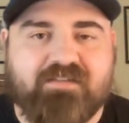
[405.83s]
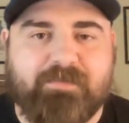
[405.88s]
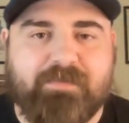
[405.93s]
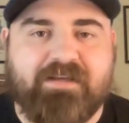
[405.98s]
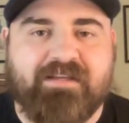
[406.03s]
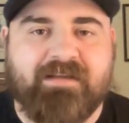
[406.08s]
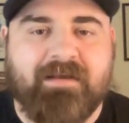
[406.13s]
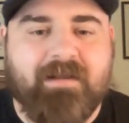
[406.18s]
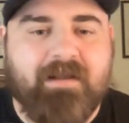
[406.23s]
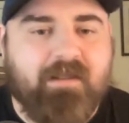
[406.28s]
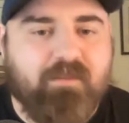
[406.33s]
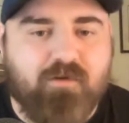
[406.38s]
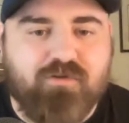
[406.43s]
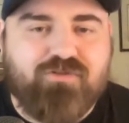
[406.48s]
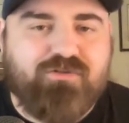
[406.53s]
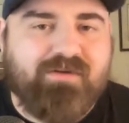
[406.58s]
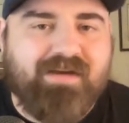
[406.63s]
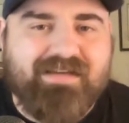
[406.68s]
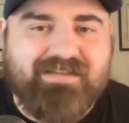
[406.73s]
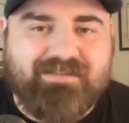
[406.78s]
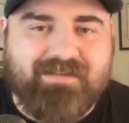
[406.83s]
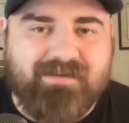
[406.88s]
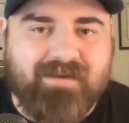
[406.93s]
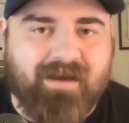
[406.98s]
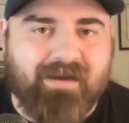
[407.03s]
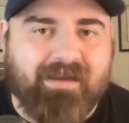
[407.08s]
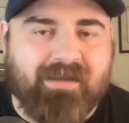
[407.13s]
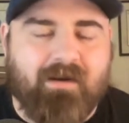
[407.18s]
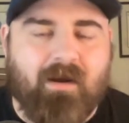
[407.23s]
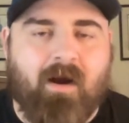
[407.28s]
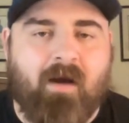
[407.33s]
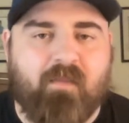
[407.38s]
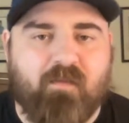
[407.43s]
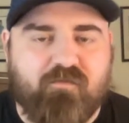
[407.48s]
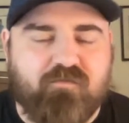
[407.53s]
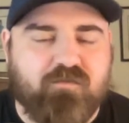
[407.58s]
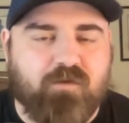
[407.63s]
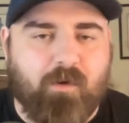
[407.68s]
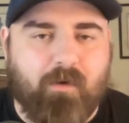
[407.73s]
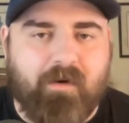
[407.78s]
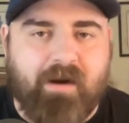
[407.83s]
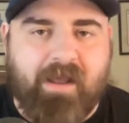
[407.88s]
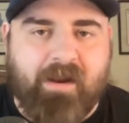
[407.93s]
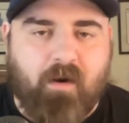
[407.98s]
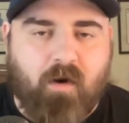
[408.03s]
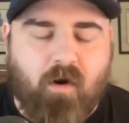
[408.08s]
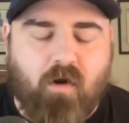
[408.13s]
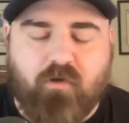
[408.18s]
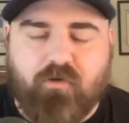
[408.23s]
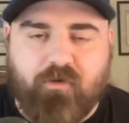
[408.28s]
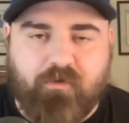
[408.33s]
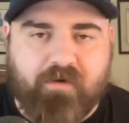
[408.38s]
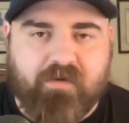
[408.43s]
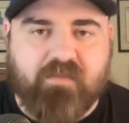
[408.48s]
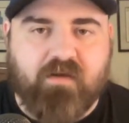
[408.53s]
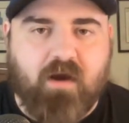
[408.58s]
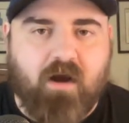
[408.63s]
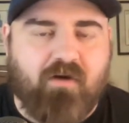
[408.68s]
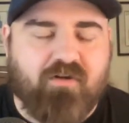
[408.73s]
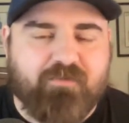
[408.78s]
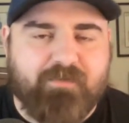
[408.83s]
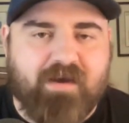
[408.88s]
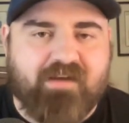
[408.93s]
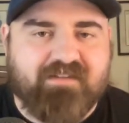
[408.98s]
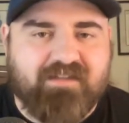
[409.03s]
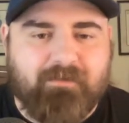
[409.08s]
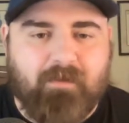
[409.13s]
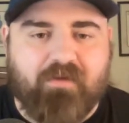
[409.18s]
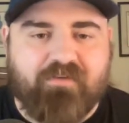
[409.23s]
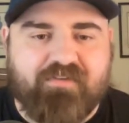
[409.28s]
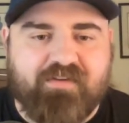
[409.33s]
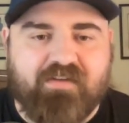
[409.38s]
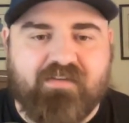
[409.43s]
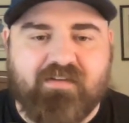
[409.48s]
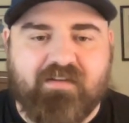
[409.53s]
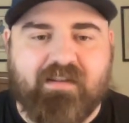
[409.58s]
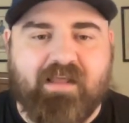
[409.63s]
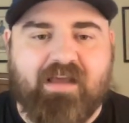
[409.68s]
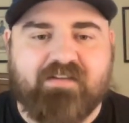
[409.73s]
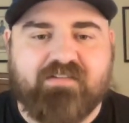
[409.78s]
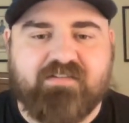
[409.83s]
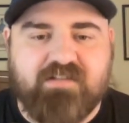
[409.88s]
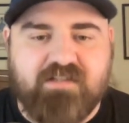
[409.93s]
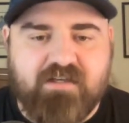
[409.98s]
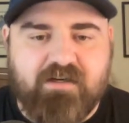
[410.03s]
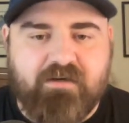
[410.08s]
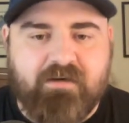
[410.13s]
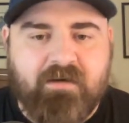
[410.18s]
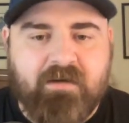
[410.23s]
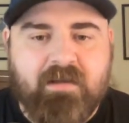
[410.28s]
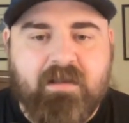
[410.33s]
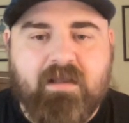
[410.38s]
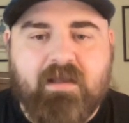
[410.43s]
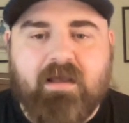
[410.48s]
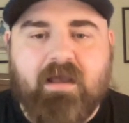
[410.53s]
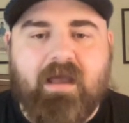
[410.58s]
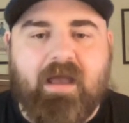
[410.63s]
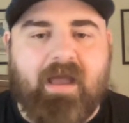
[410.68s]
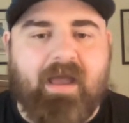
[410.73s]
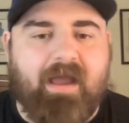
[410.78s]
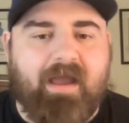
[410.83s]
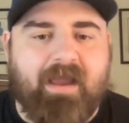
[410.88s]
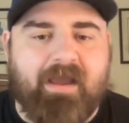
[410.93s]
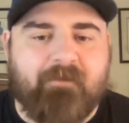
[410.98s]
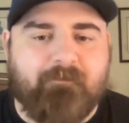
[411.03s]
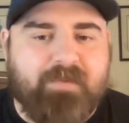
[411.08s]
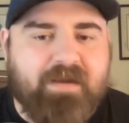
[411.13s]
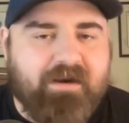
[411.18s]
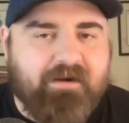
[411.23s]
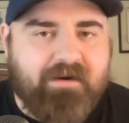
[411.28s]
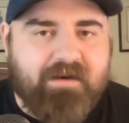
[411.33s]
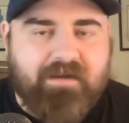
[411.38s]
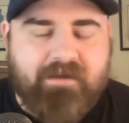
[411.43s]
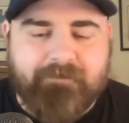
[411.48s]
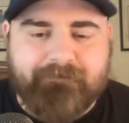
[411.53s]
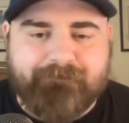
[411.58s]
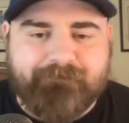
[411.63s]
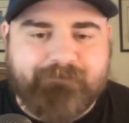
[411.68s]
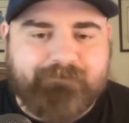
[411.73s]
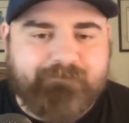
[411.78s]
But those two guys did not get on the floor at all during the college basketball season last year. Uh, and Perry,